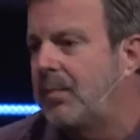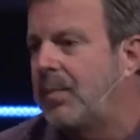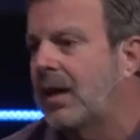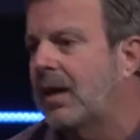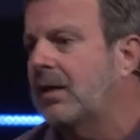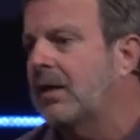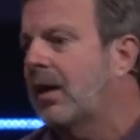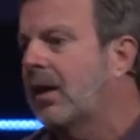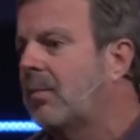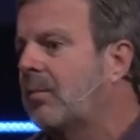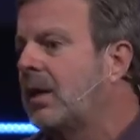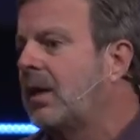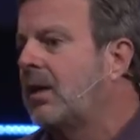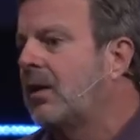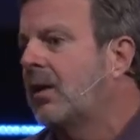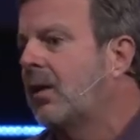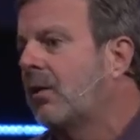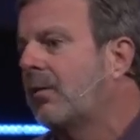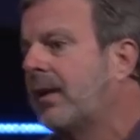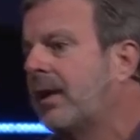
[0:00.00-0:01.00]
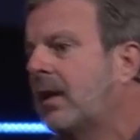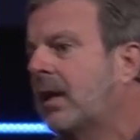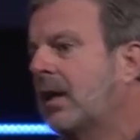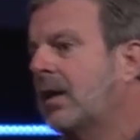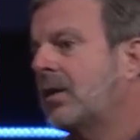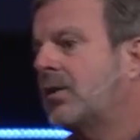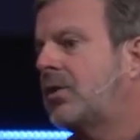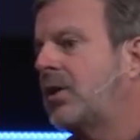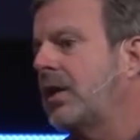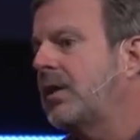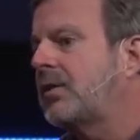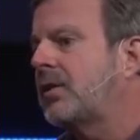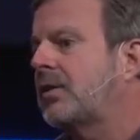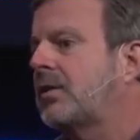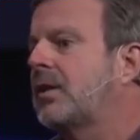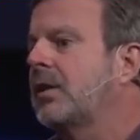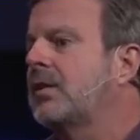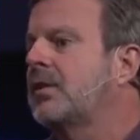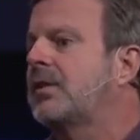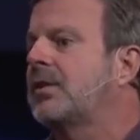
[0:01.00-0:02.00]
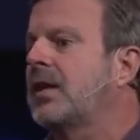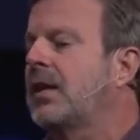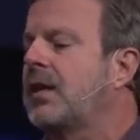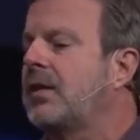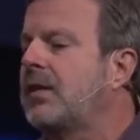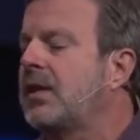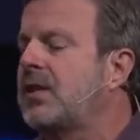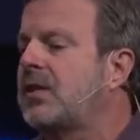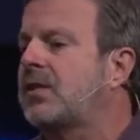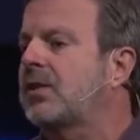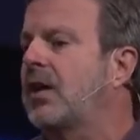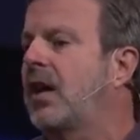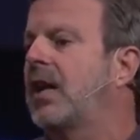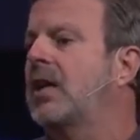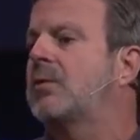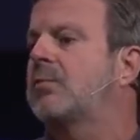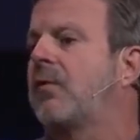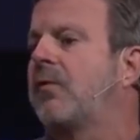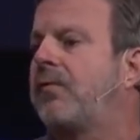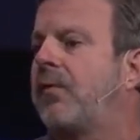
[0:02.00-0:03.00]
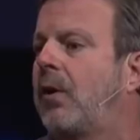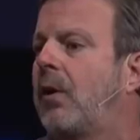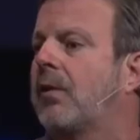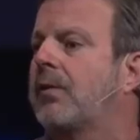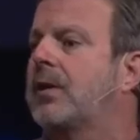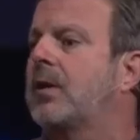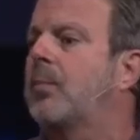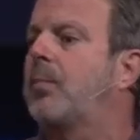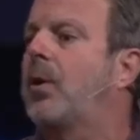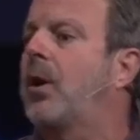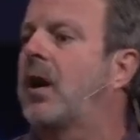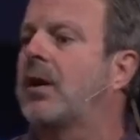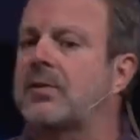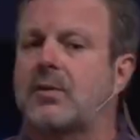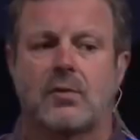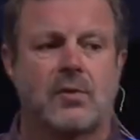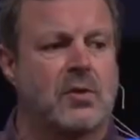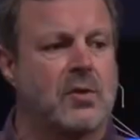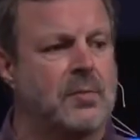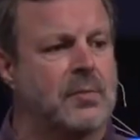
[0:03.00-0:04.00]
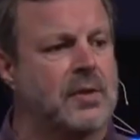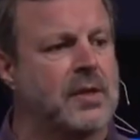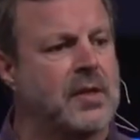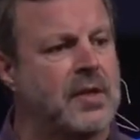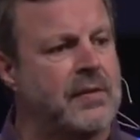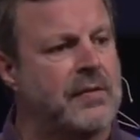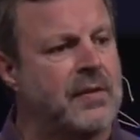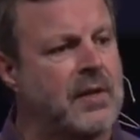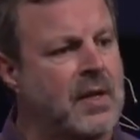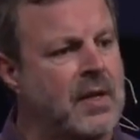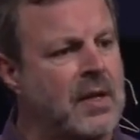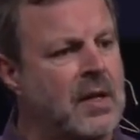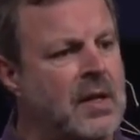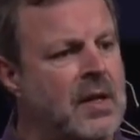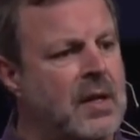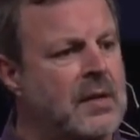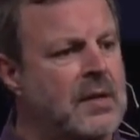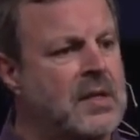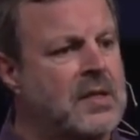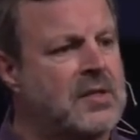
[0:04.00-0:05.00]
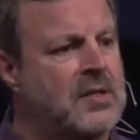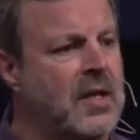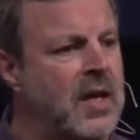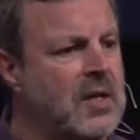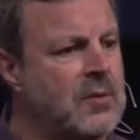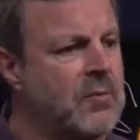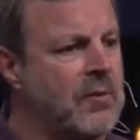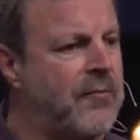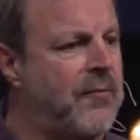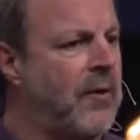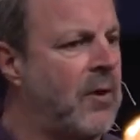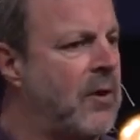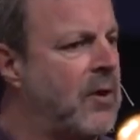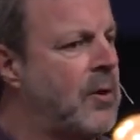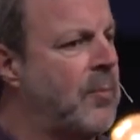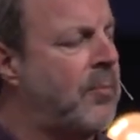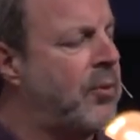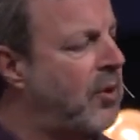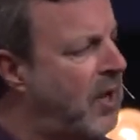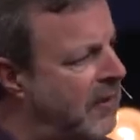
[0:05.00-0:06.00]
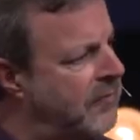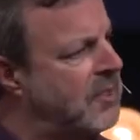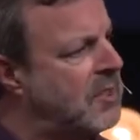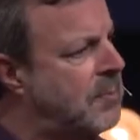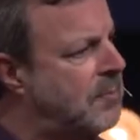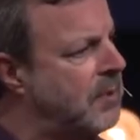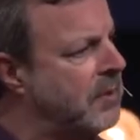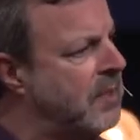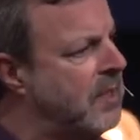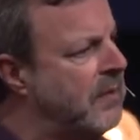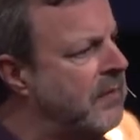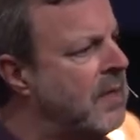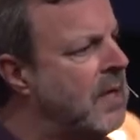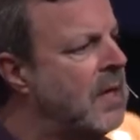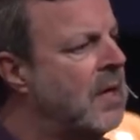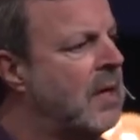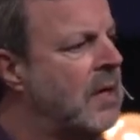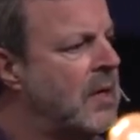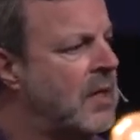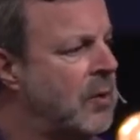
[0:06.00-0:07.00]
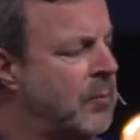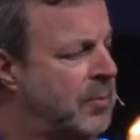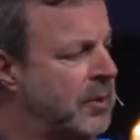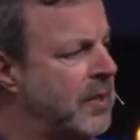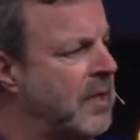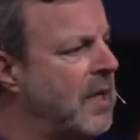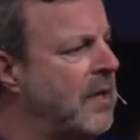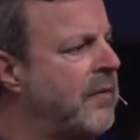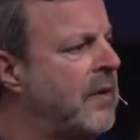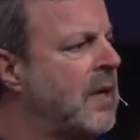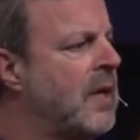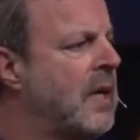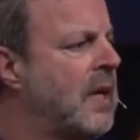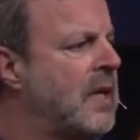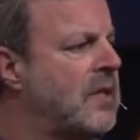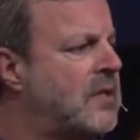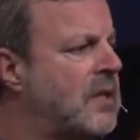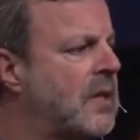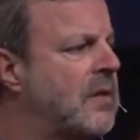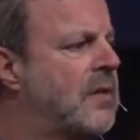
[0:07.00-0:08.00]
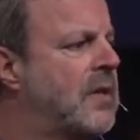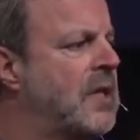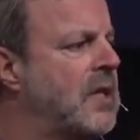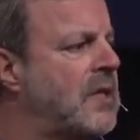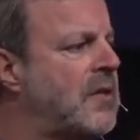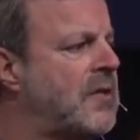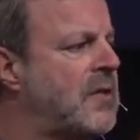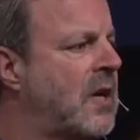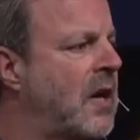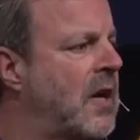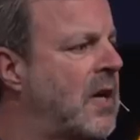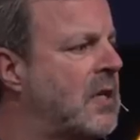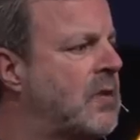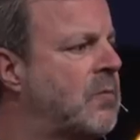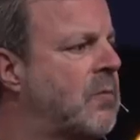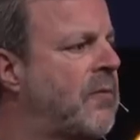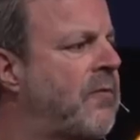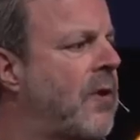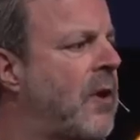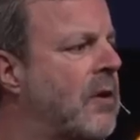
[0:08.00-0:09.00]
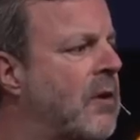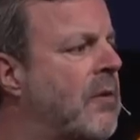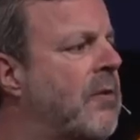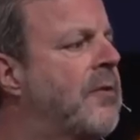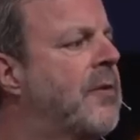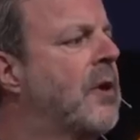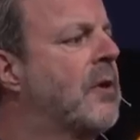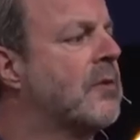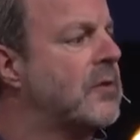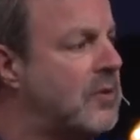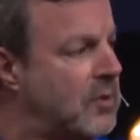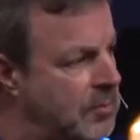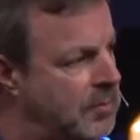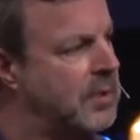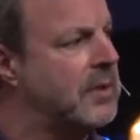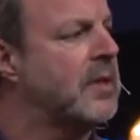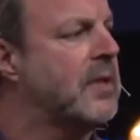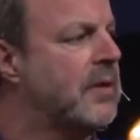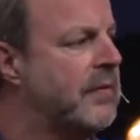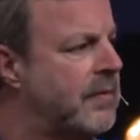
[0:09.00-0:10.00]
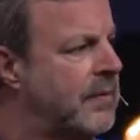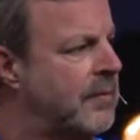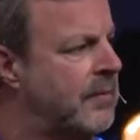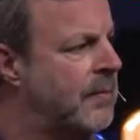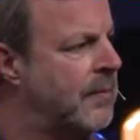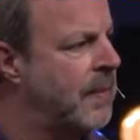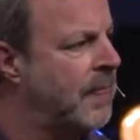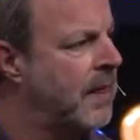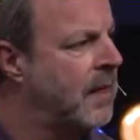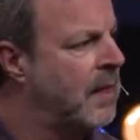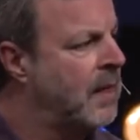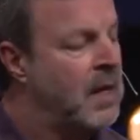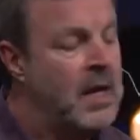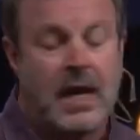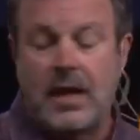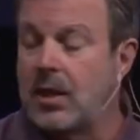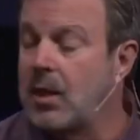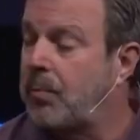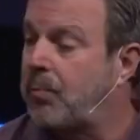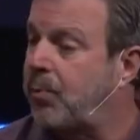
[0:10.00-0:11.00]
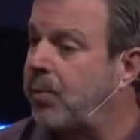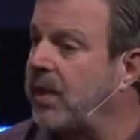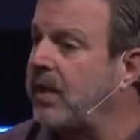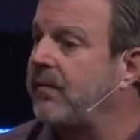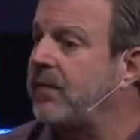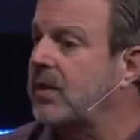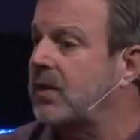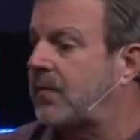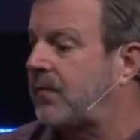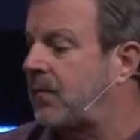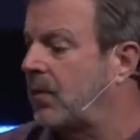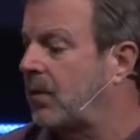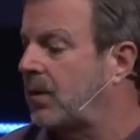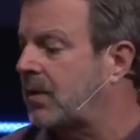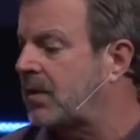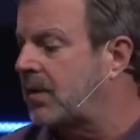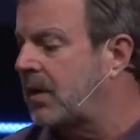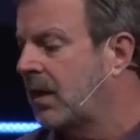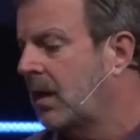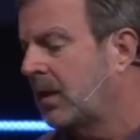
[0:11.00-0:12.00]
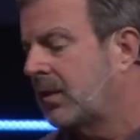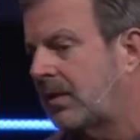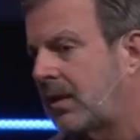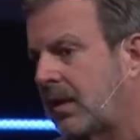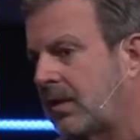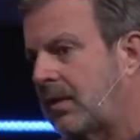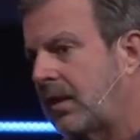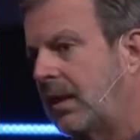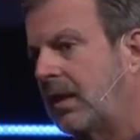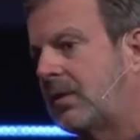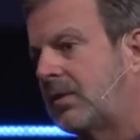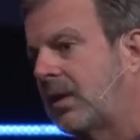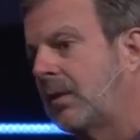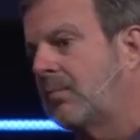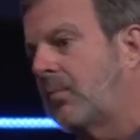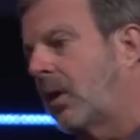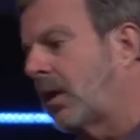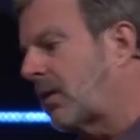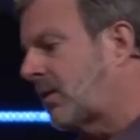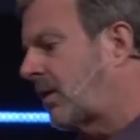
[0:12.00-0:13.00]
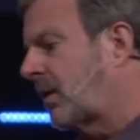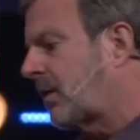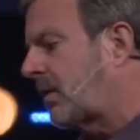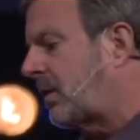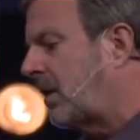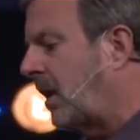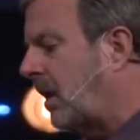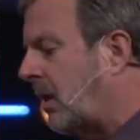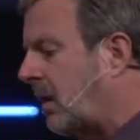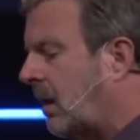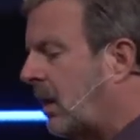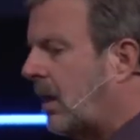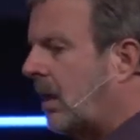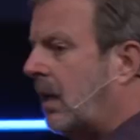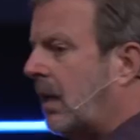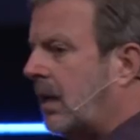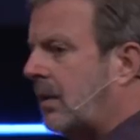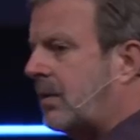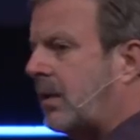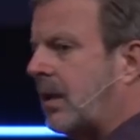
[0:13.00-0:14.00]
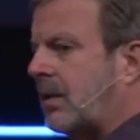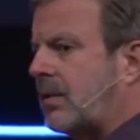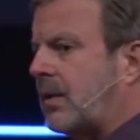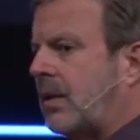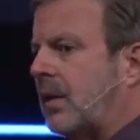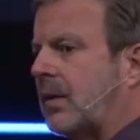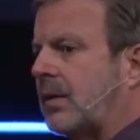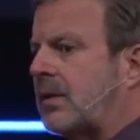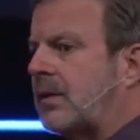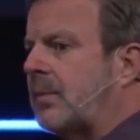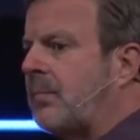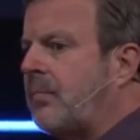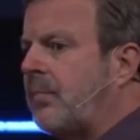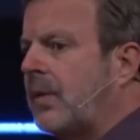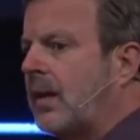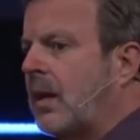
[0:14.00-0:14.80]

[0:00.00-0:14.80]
about how many of you know that Jesus didn't say, these signs will follow the apostles who believe. These signs will follow the prophets who believe. He said, these signs will follow those who believe. And the previous verse says, it's in Mark 16, it says this,